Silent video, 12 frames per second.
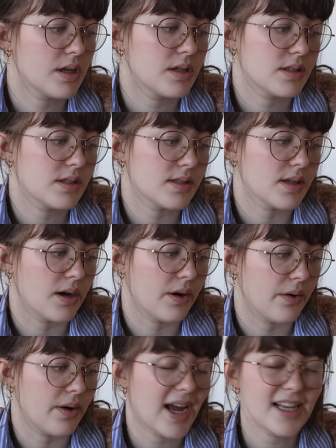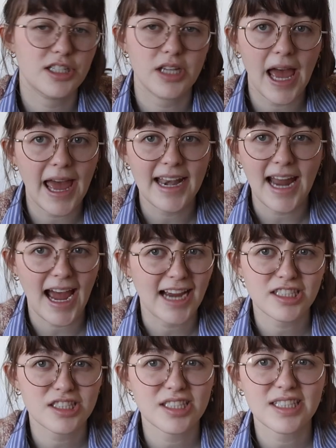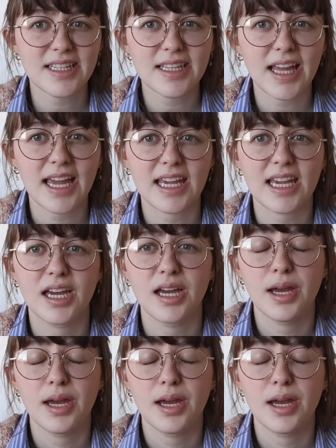So, and actually, like,